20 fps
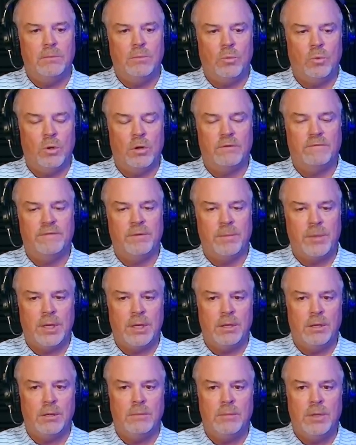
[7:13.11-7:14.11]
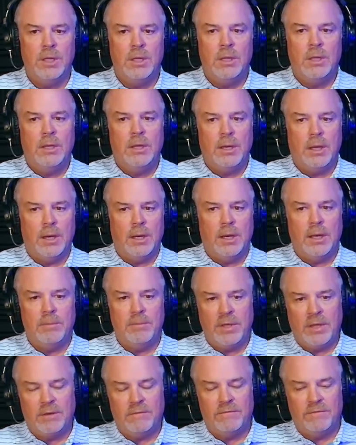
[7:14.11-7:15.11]
work from home and
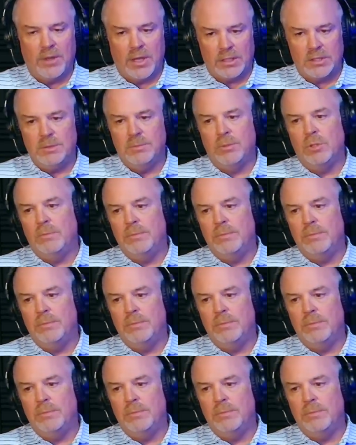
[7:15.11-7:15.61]
being flexible.